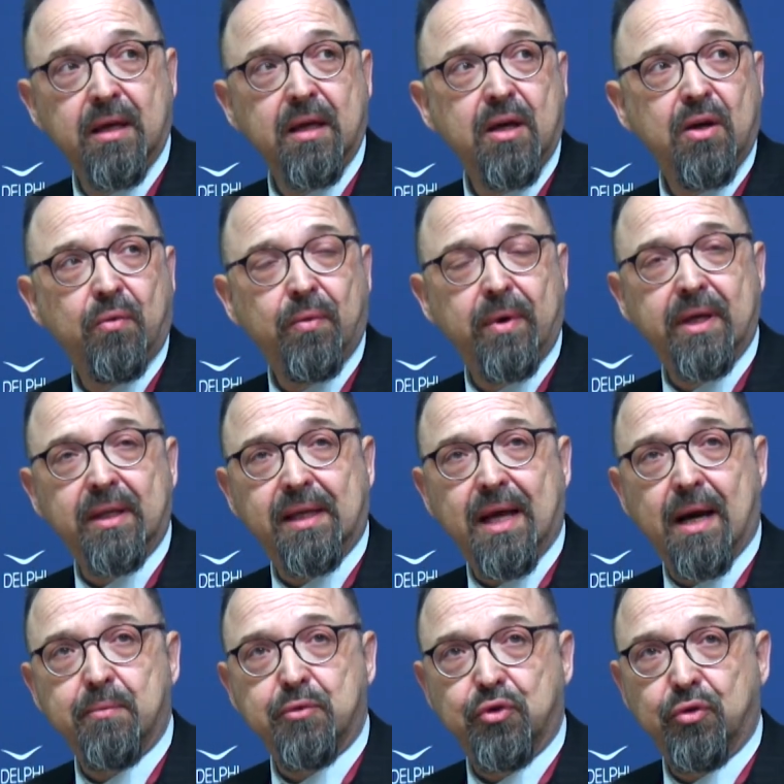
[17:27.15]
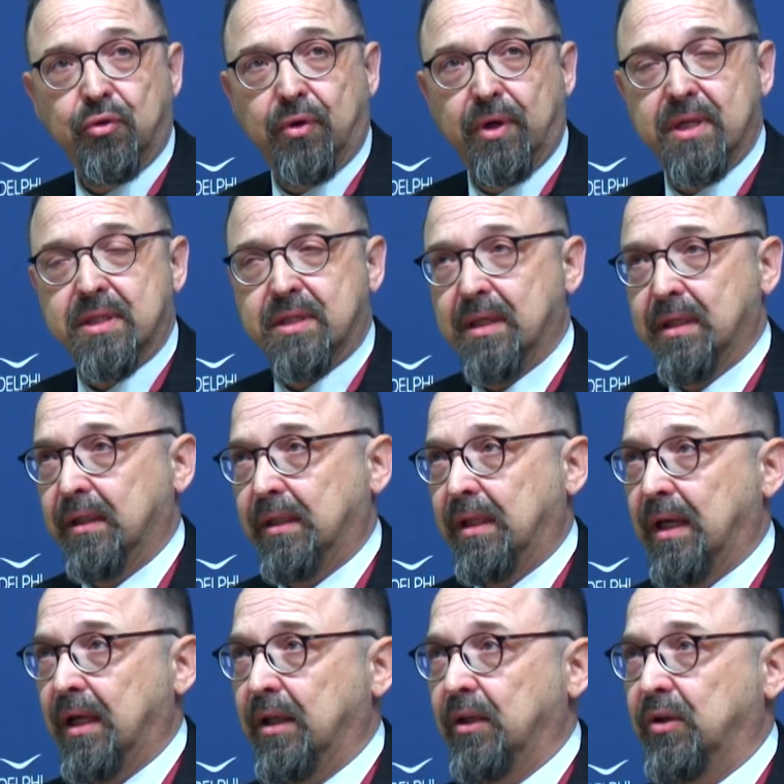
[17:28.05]
when it comes to Greece and
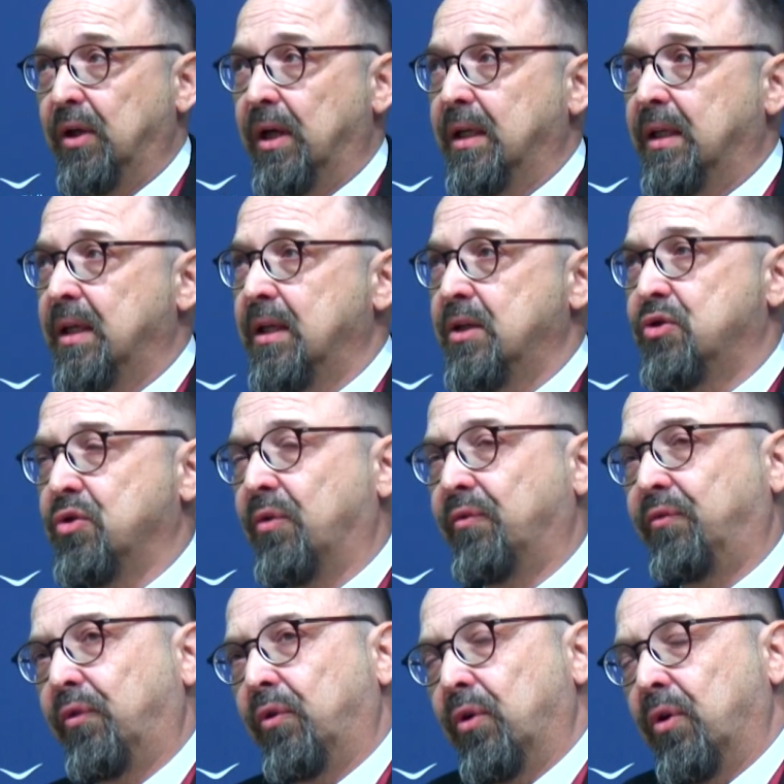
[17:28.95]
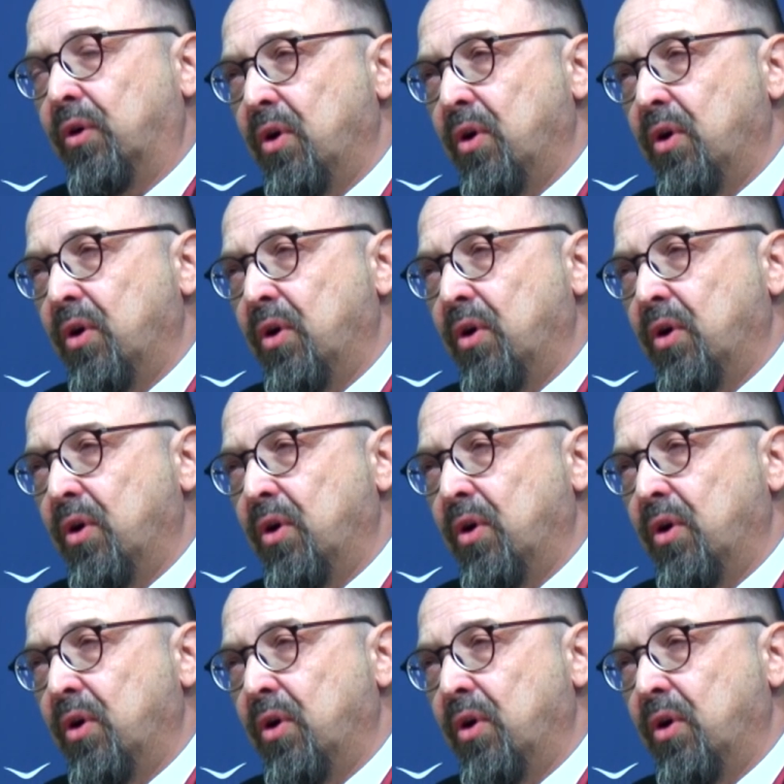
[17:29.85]
Turkey. So for